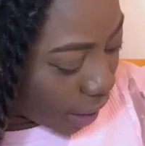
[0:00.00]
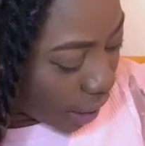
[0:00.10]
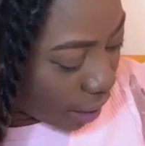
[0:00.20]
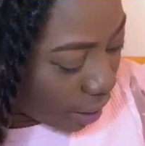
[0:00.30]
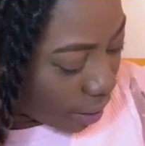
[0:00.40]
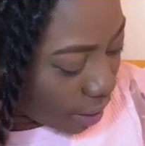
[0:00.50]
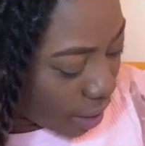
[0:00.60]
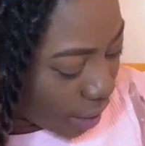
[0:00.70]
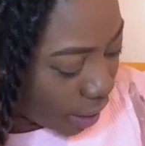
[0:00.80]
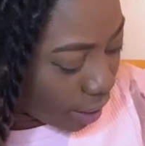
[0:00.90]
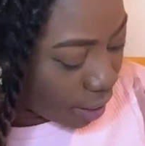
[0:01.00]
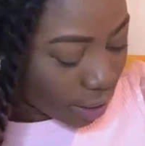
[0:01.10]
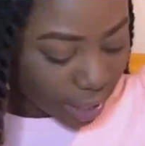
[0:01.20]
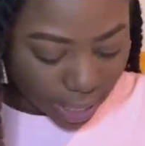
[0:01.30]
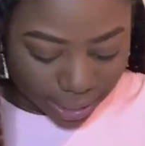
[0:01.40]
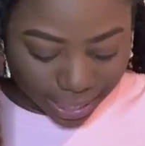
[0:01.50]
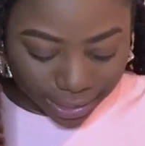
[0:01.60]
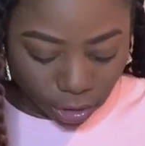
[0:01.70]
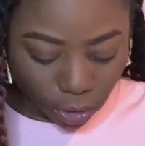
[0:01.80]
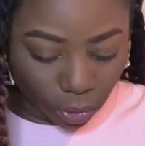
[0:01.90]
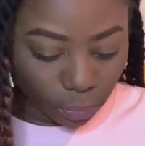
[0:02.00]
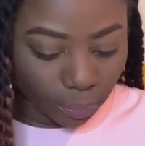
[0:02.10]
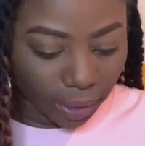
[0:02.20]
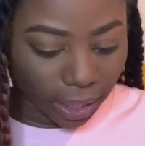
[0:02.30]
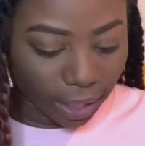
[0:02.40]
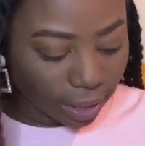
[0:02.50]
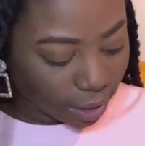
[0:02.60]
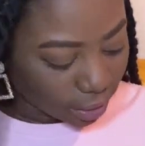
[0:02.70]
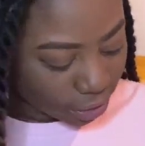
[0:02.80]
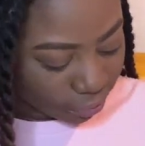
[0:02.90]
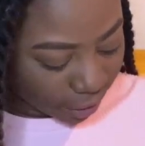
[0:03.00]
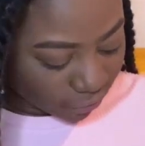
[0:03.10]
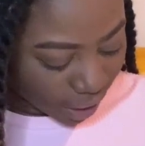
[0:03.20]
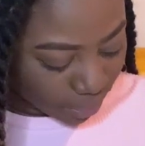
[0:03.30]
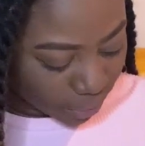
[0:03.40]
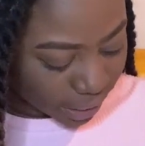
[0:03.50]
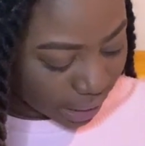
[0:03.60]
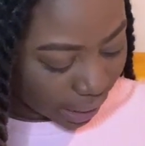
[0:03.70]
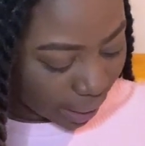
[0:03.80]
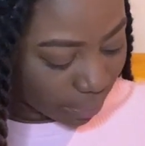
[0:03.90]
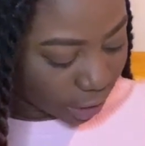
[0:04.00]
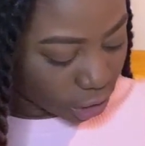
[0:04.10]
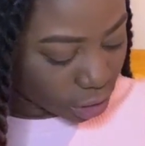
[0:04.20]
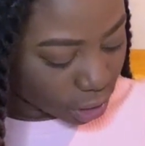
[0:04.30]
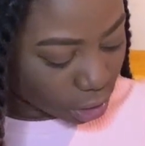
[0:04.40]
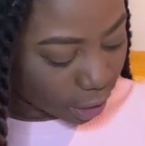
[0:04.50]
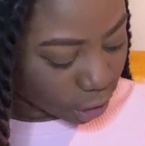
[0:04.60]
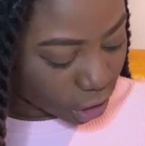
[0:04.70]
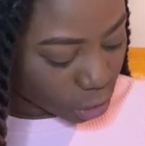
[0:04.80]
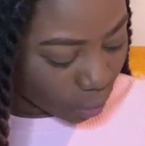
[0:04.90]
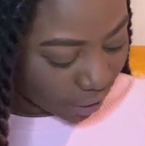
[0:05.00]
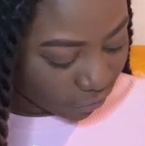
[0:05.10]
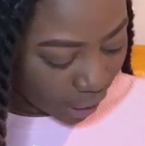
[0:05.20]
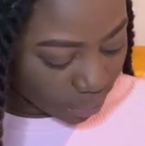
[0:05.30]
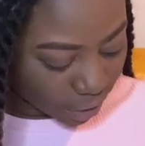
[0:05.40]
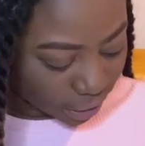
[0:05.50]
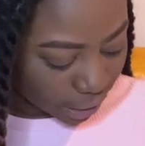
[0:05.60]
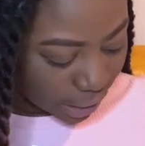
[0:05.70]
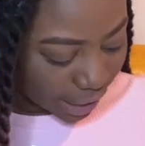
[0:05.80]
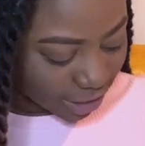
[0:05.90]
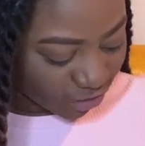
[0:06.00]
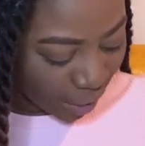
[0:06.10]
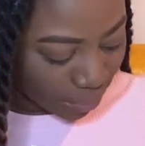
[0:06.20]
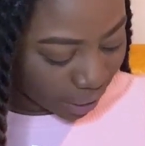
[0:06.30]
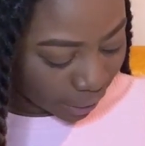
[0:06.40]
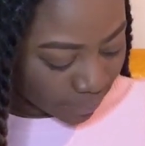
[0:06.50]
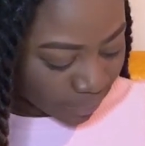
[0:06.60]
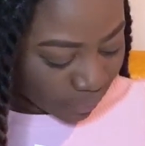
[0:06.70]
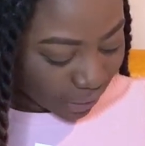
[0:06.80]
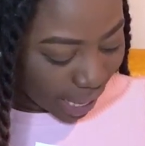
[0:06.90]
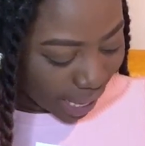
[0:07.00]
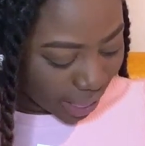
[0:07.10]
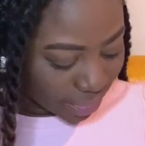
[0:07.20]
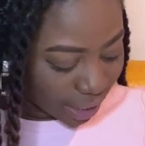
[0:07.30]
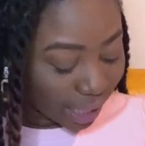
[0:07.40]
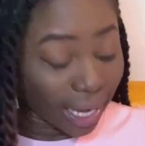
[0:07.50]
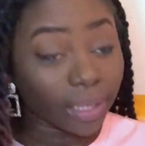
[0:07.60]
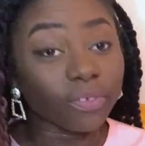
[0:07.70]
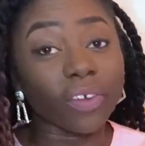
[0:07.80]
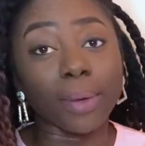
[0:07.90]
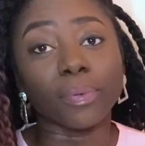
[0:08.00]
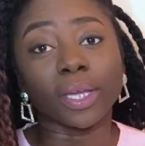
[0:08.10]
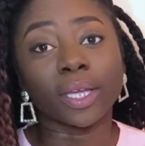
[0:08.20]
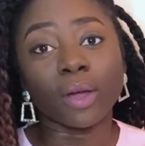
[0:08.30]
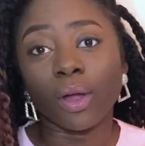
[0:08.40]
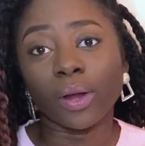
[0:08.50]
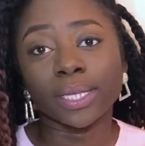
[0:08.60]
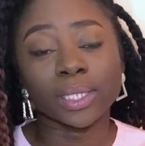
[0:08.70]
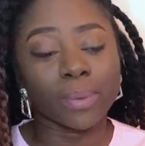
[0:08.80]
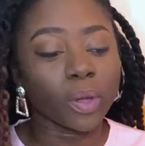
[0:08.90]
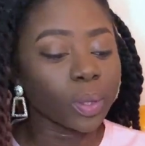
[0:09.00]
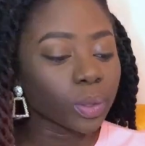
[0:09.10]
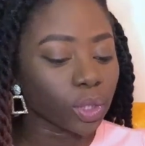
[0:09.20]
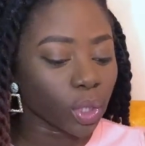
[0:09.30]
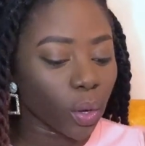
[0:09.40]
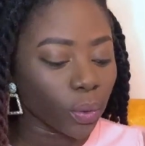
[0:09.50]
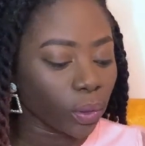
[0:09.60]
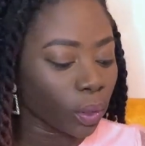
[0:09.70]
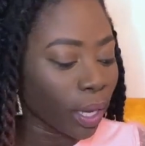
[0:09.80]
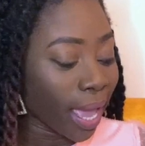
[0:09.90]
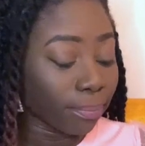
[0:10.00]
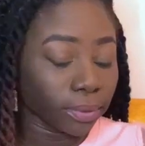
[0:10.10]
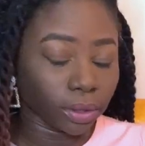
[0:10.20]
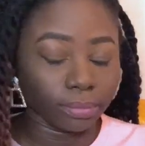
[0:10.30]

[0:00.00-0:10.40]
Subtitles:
here and here, and that's gonna be the 3 fabrics, like I mentioned: the Duchess white fabric, the lace fabric, and the lining fabric. All right, so I'm gonna show you. I'm